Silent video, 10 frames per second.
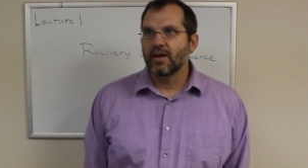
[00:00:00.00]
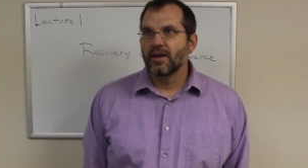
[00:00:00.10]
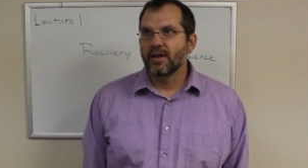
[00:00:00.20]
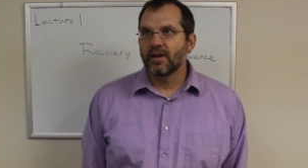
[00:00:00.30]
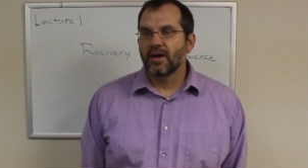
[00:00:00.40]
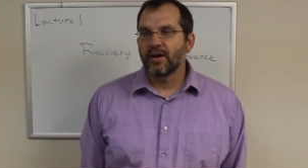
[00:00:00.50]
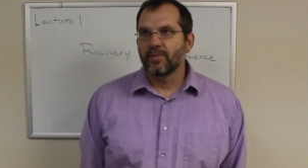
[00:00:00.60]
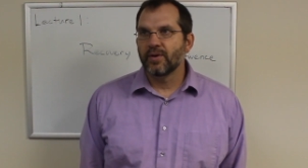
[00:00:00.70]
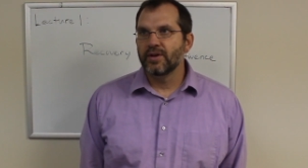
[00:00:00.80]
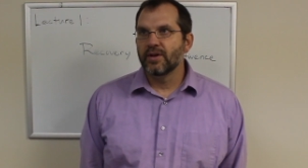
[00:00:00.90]
And
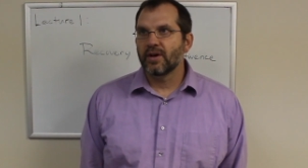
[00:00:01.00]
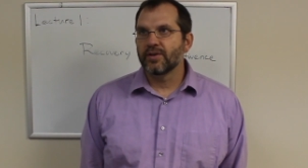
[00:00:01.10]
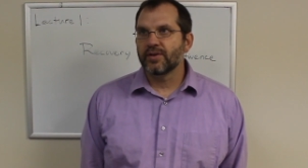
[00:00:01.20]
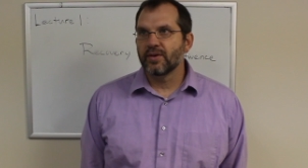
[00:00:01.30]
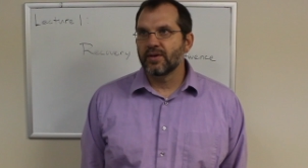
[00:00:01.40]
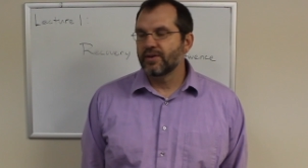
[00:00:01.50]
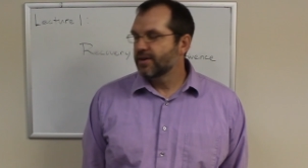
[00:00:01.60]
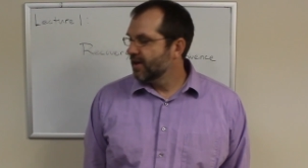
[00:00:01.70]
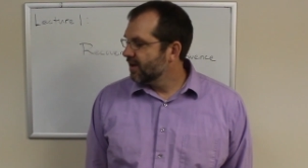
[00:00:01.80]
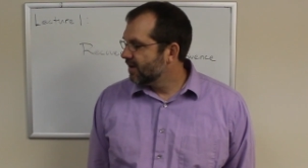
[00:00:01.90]
I want you to also
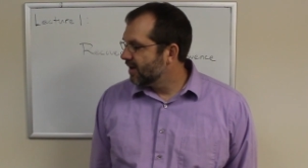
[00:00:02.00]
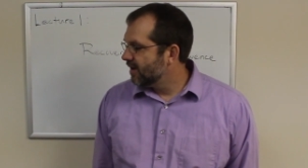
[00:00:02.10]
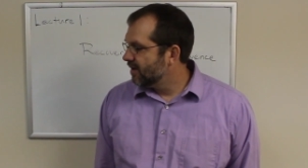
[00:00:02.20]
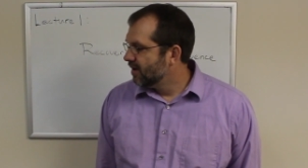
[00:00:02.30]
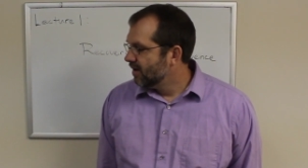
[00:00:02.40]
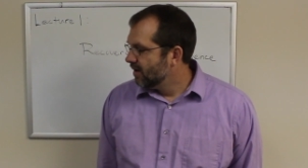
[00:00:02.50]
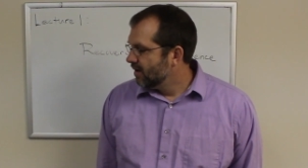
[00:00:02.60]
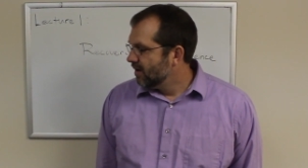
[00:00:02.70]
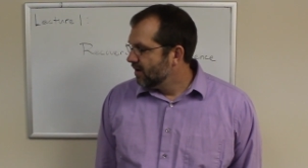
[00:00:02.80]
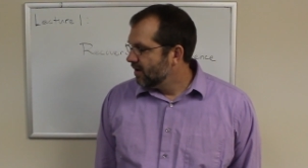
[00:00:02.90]
understand that
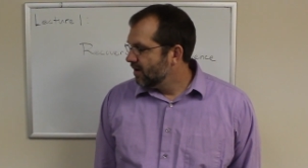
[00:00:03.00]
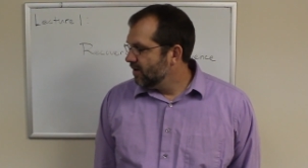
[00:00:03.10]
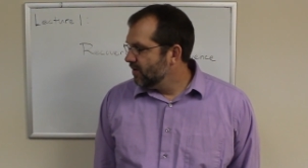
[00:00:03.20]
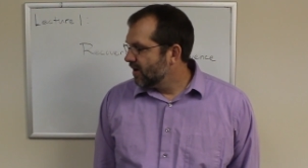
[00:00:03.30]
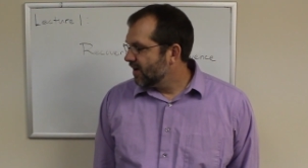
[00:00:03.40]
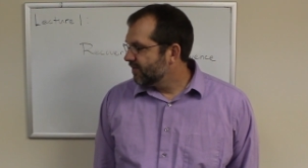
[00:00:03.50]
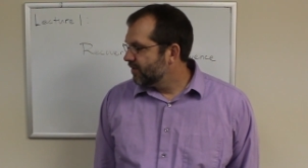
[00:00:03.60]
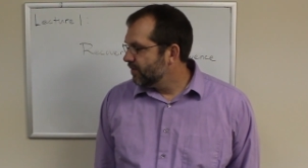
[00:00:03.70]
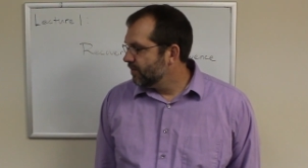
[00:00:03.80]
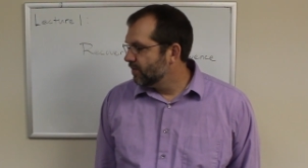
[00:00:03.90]
you have
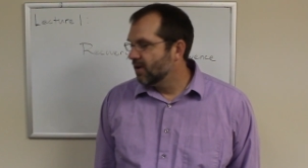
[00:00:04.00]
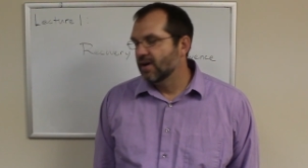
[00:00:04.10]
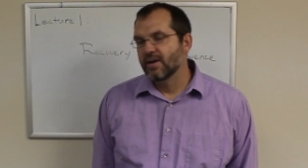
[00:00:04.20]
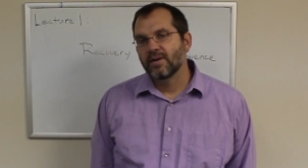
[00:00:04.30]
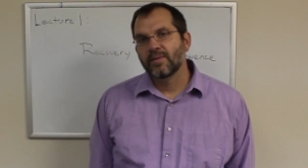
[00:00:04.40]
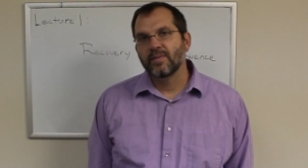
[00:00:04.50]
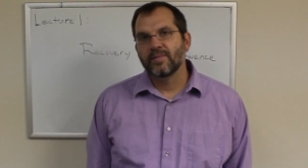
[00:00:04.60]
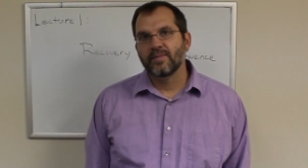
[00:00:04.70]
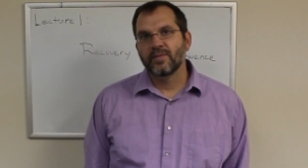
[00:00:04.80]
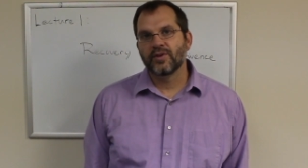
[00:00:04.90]
to
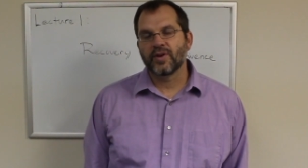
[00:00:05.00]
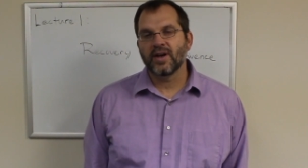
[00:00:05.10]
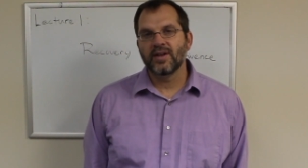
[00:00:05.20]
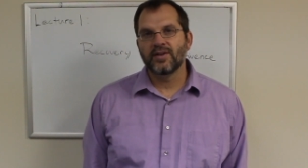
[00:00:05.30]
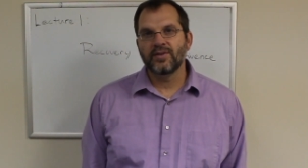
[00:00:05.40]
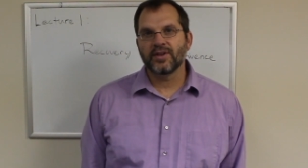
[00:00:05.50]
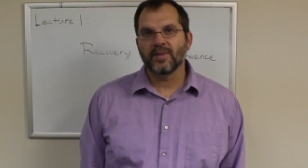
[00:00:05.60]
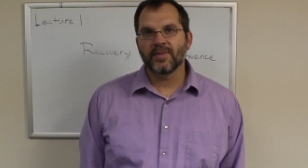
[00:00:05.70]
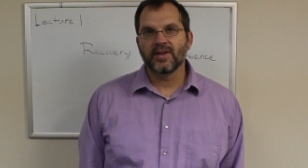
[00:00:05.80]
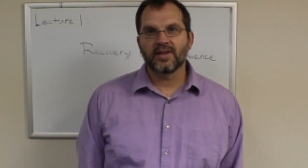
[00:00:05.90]
try and do
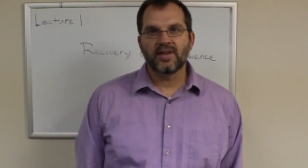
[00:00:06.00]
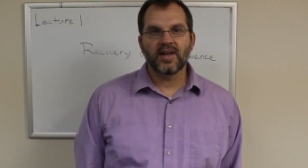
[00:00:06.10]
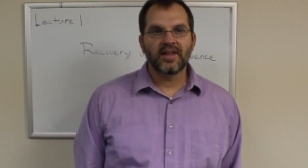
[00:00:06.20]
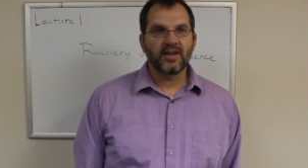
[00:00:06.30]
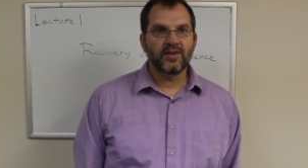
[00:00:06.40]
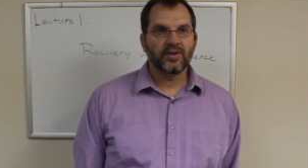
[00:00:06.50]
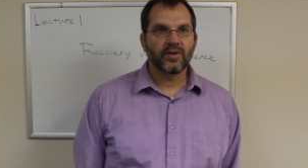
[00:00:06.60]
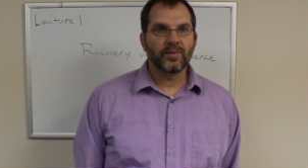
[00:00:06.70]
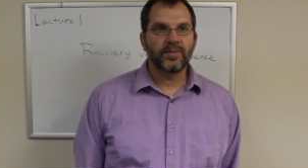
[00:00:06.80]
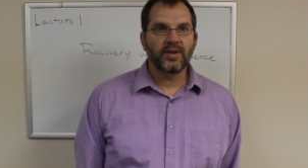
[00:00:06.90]
something today that you're
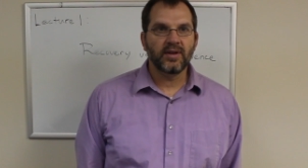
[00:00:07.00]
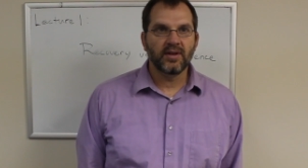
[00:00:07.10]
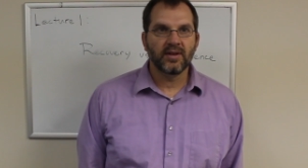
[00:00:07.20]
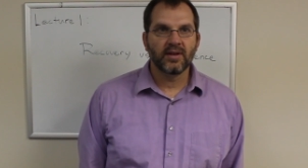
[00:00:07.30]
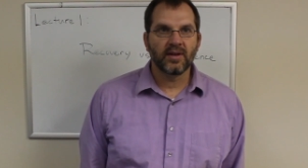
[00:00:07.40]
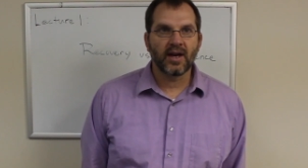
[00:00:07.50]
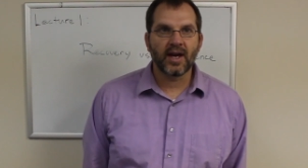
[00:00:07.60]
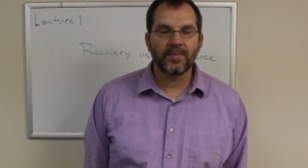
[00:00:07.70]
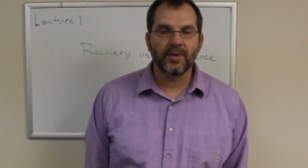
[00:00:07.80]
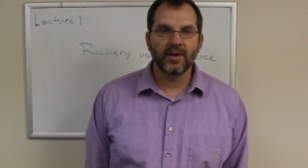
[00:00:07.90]
going to be
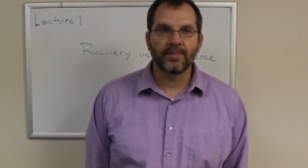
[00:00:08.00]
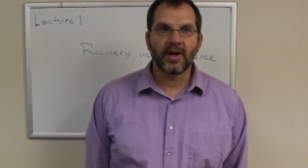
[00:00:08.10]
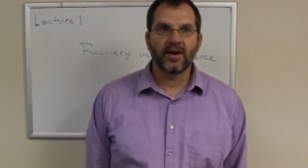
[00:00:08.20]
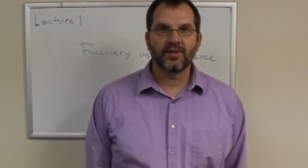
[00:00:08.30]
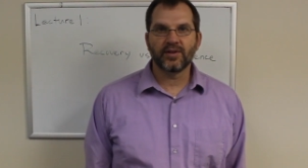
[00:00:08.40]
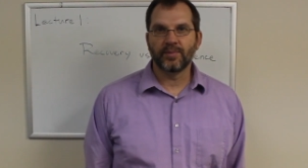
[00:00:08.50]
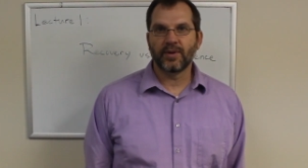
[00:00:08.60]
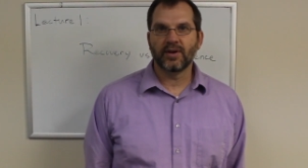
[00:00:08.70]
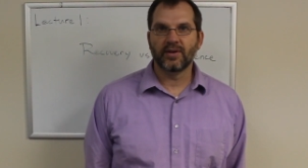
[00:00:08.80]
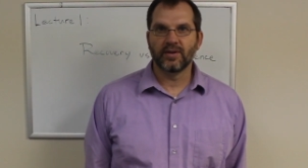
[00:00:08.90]
happy about
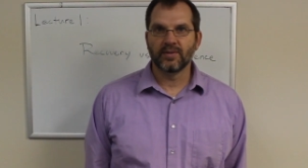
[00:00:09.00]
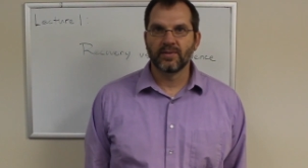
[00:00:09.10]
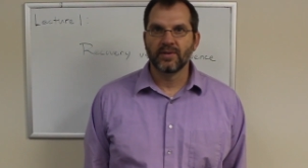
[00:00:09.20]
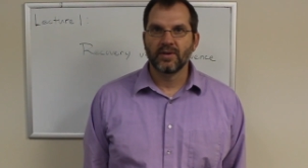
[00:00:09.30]
tomorrow.